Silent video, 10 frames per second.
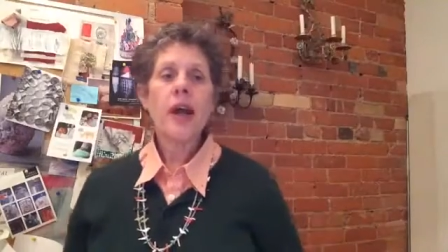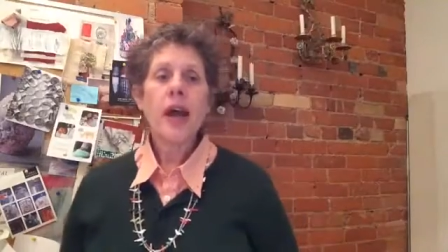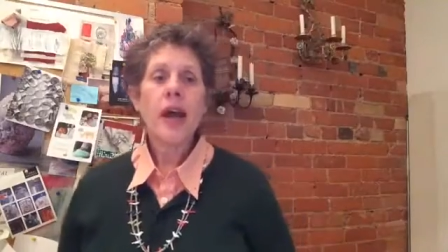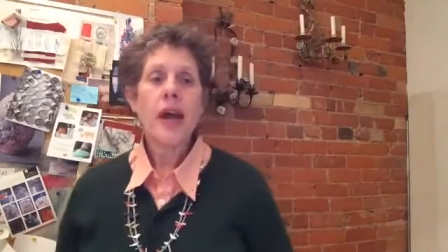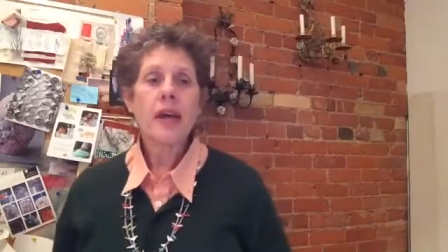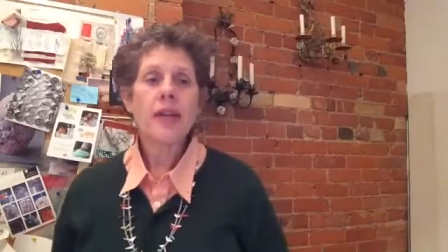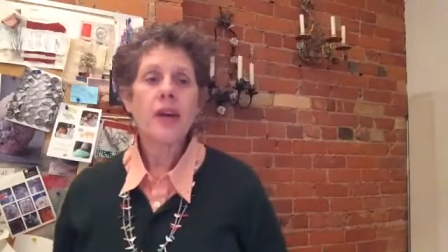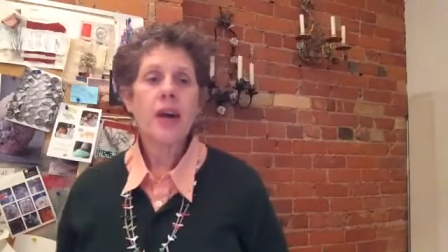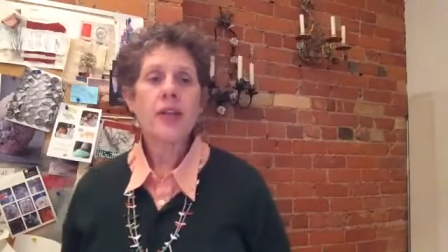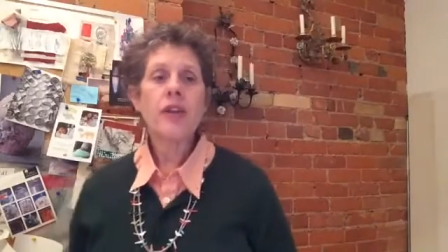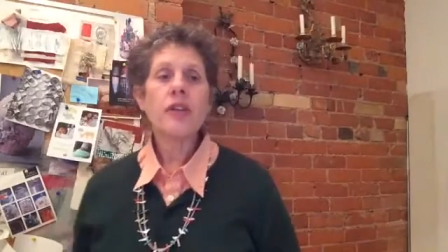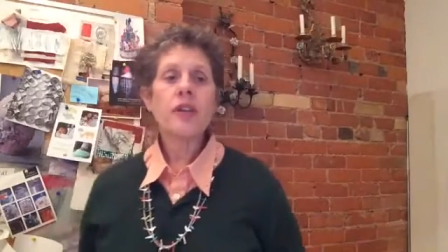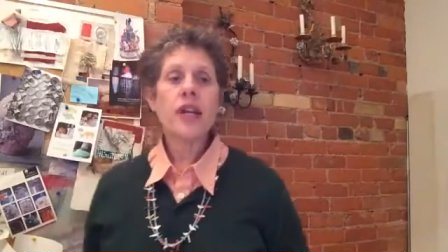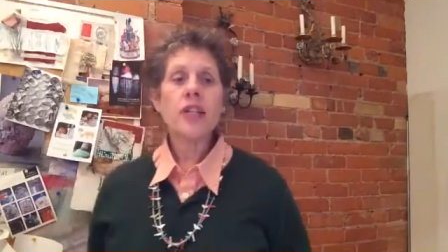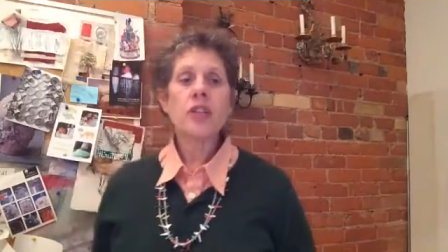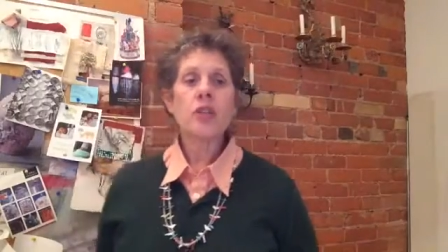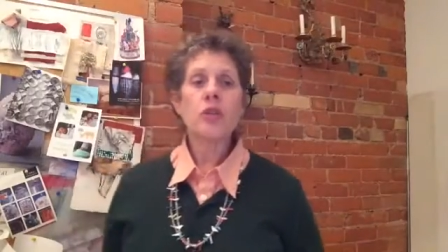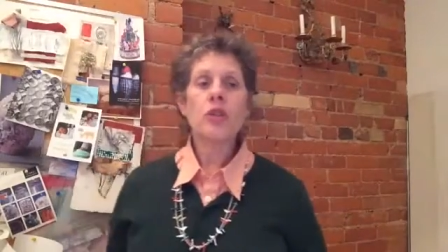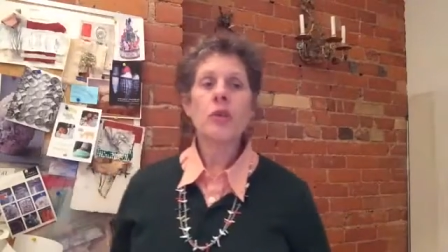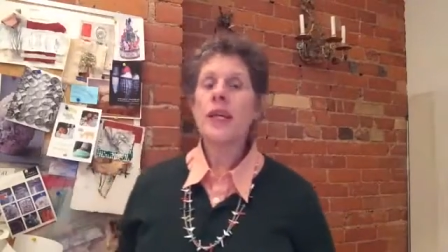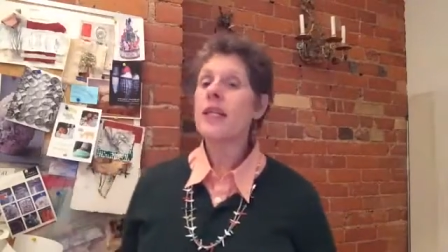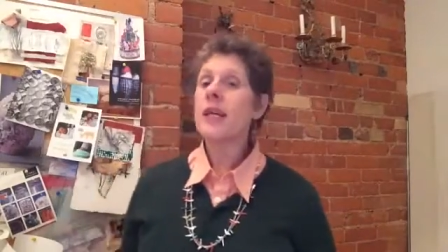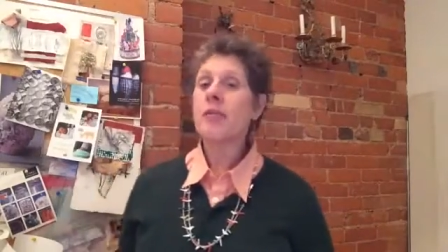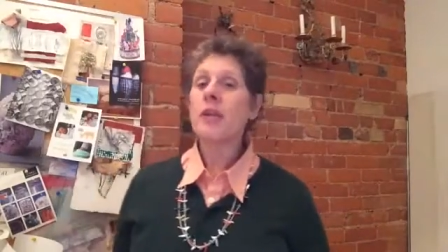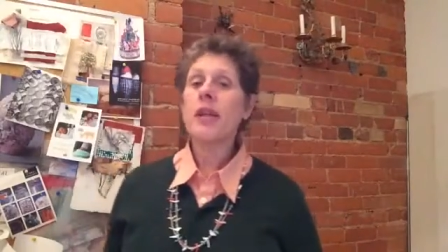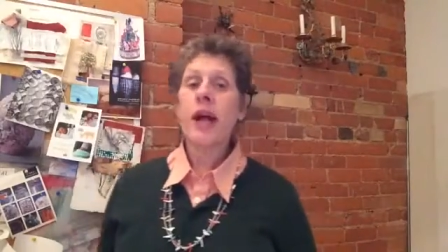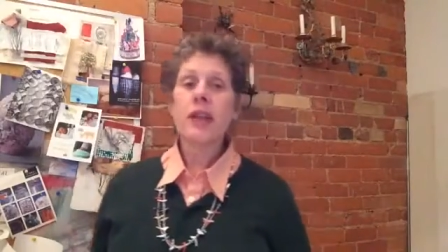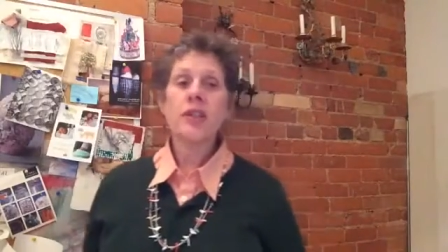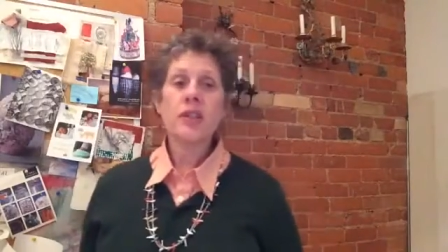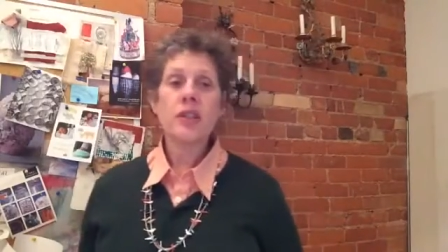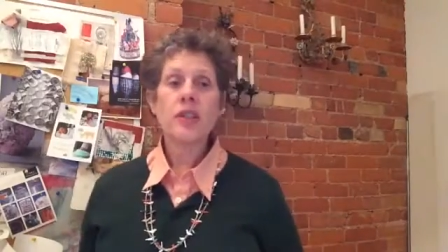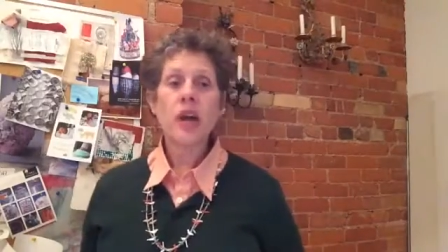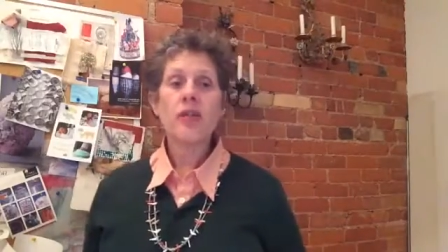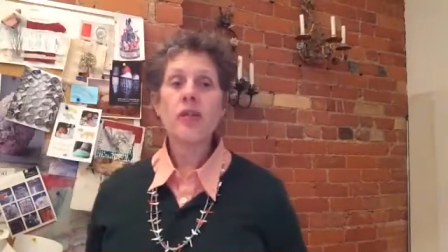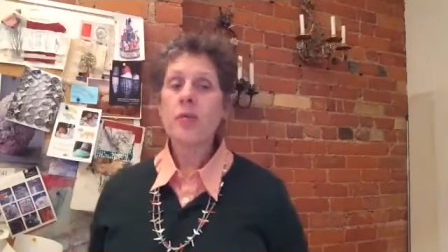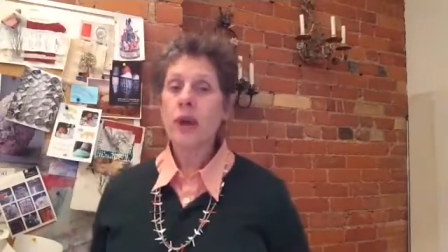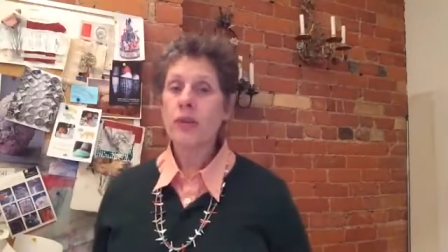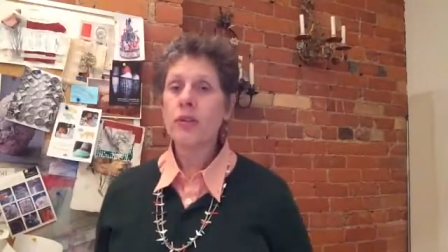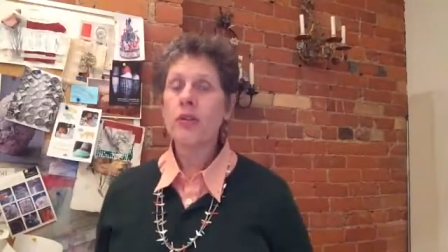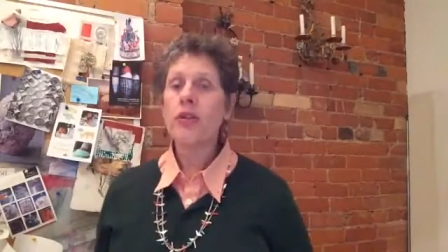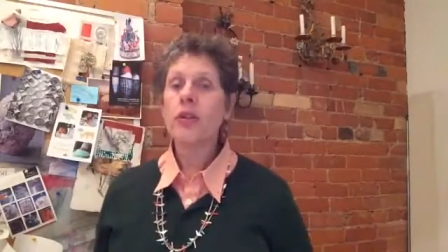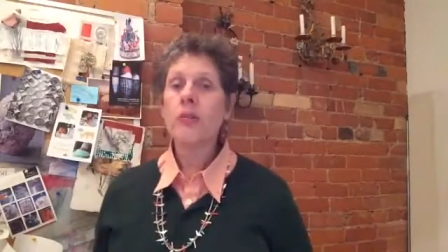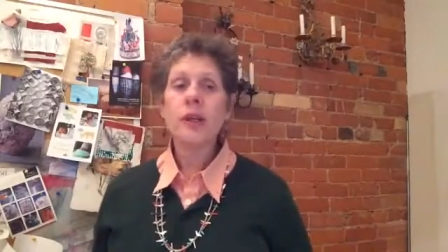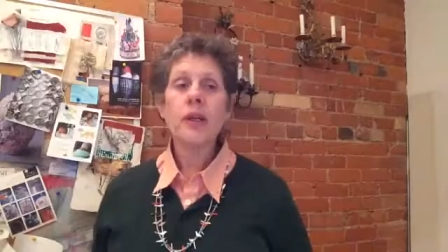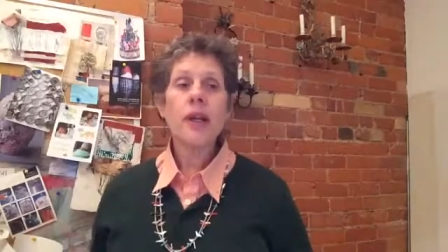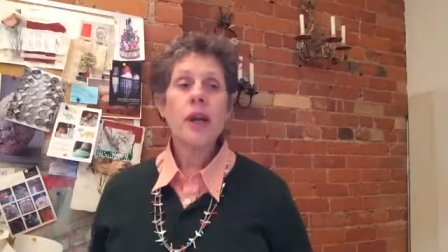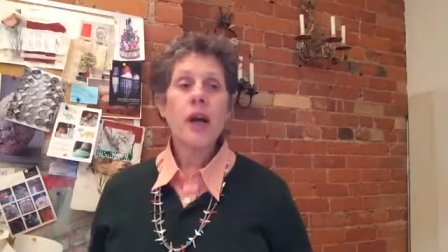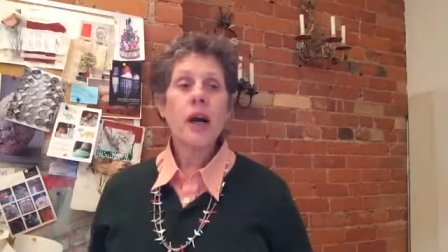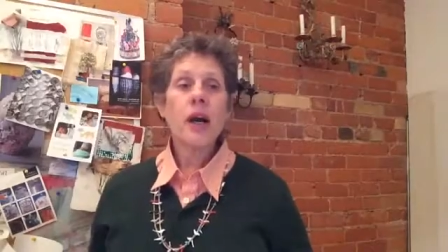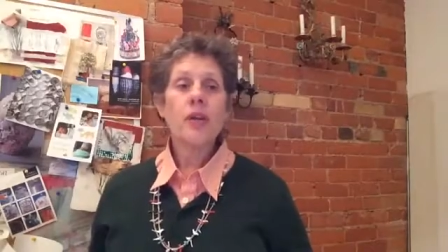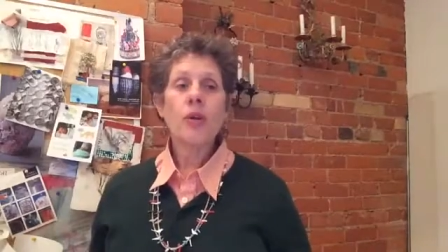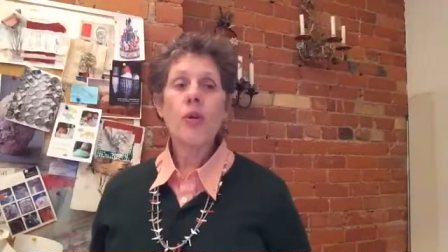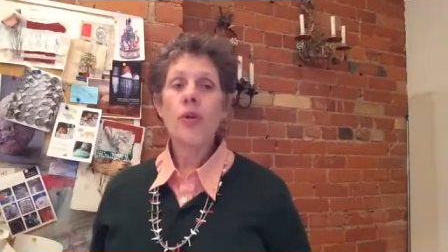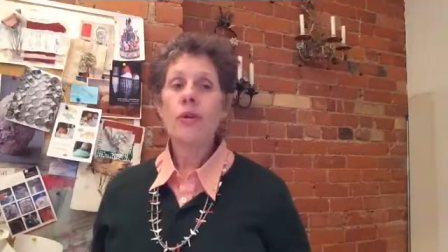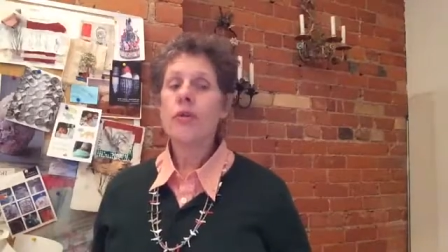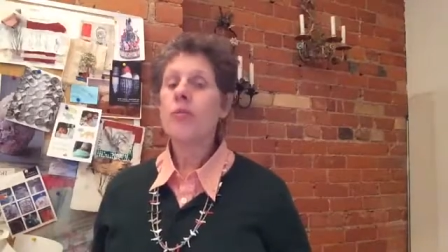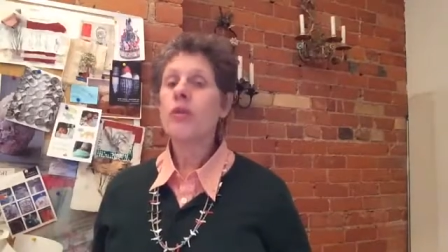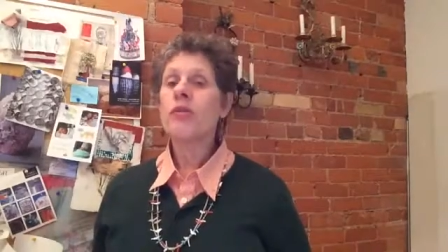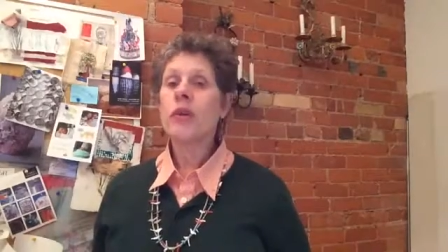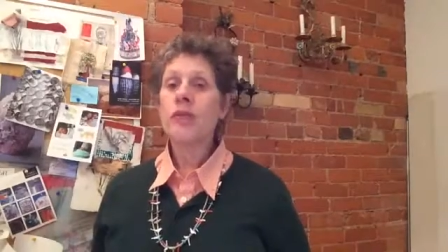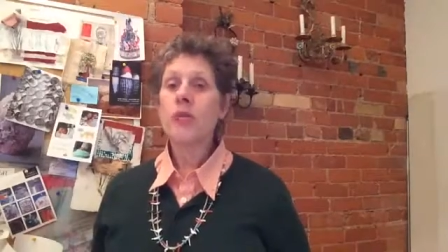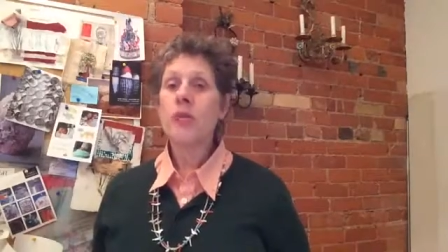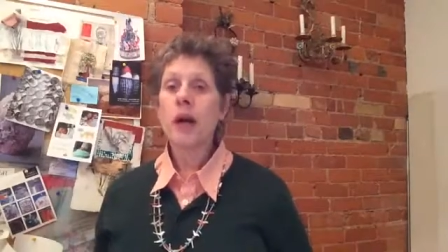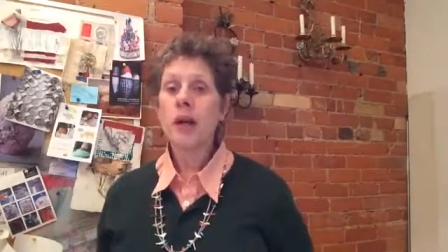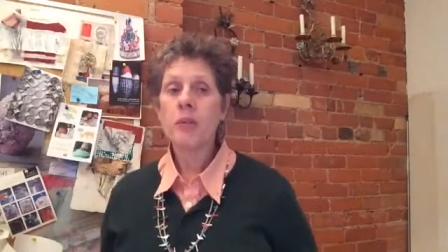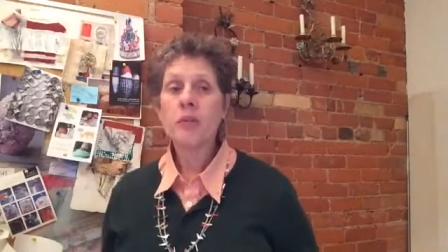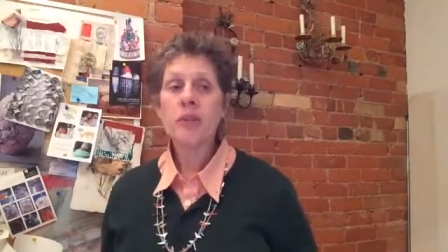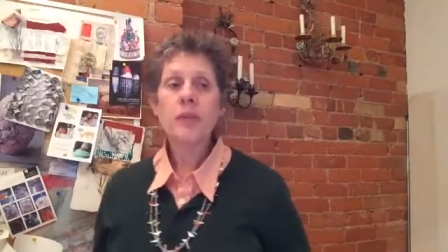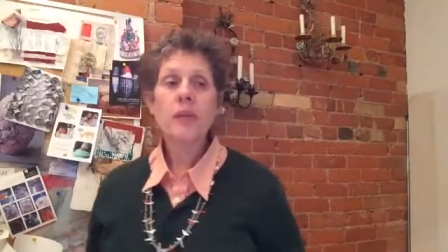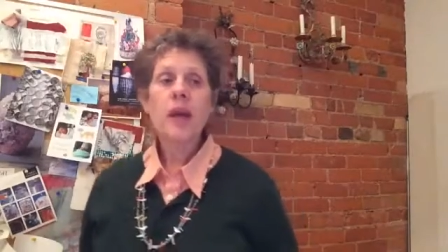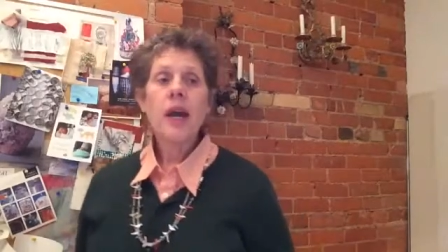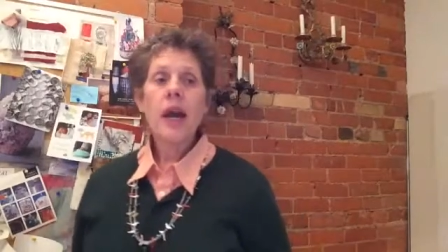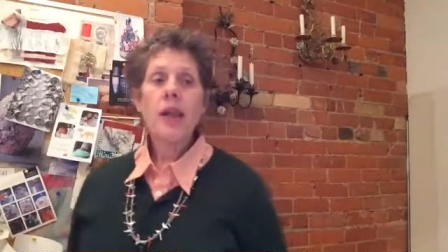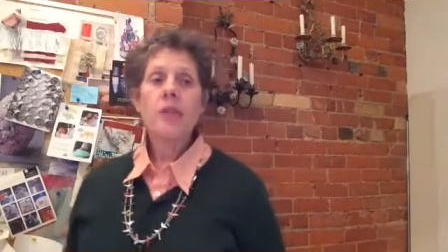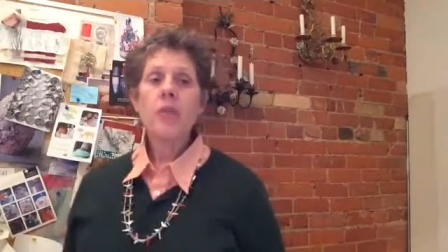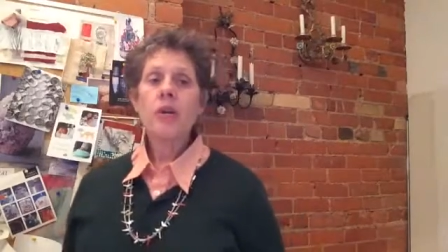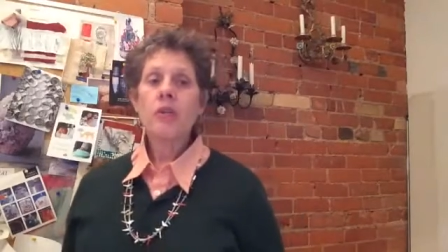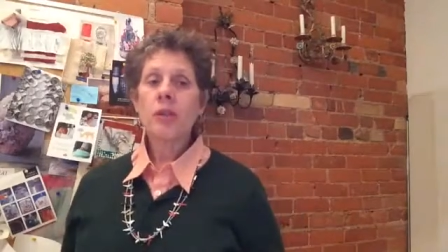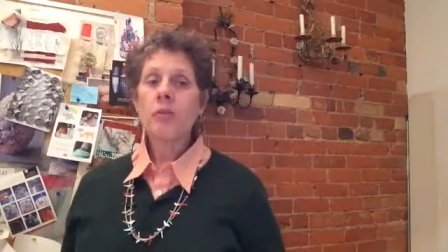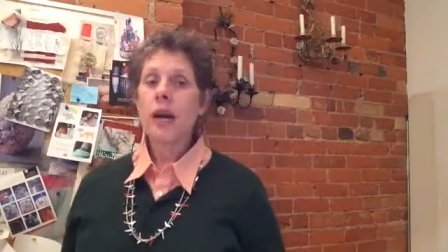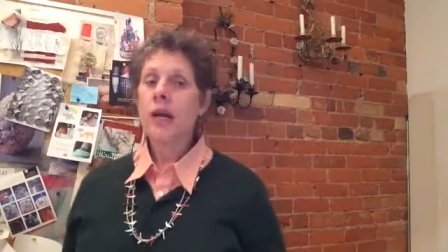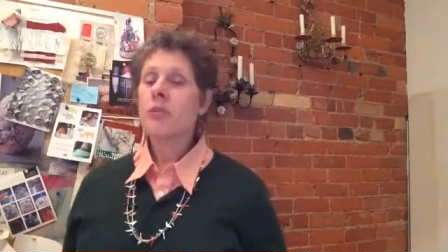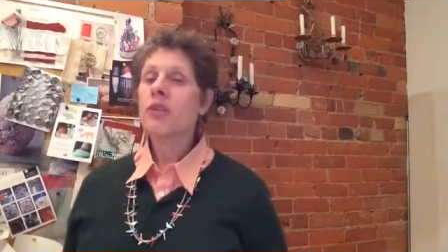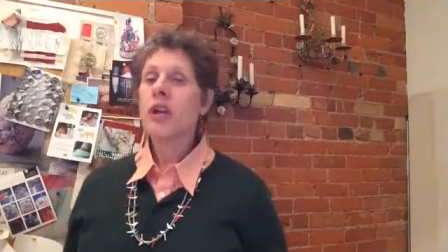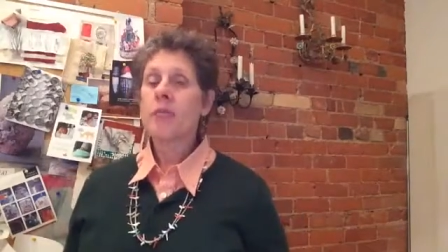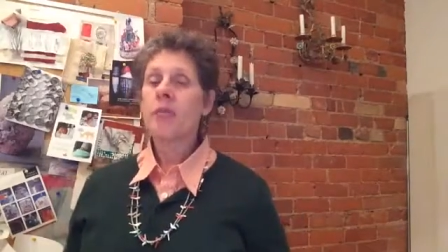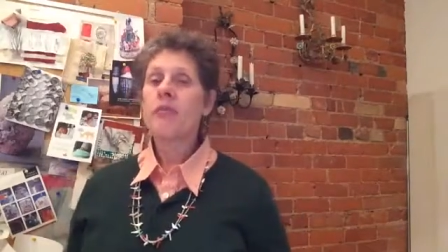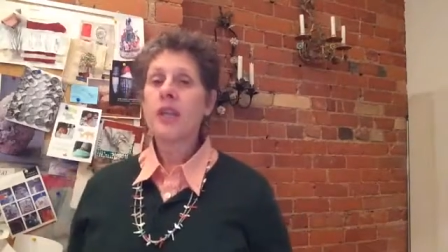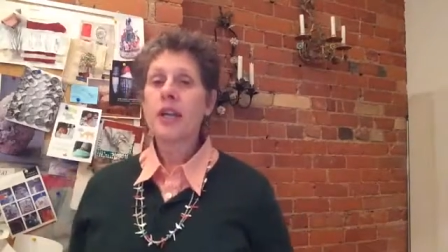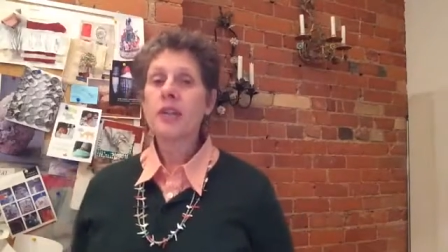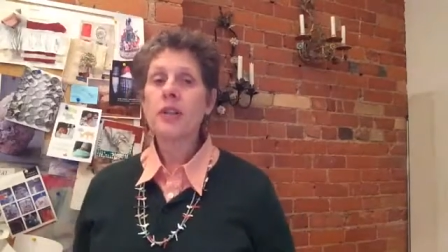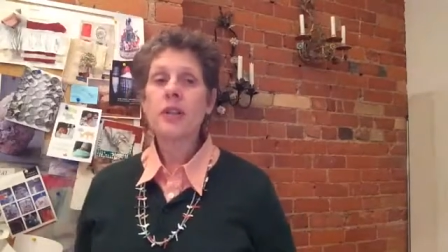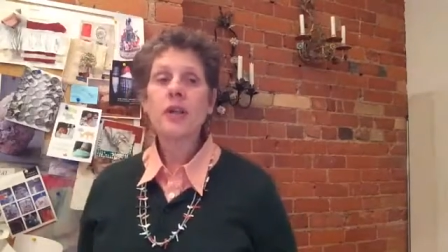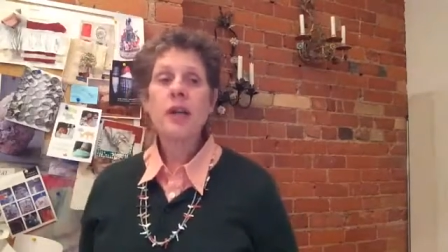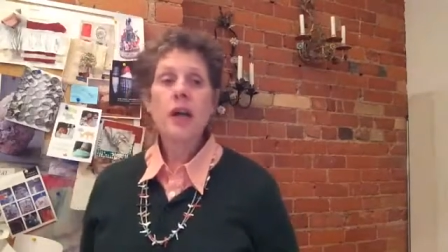And then the dentist will do an in-depth analysis of your mouth to determine the order of removal of your amalgams and the most compatible type of dental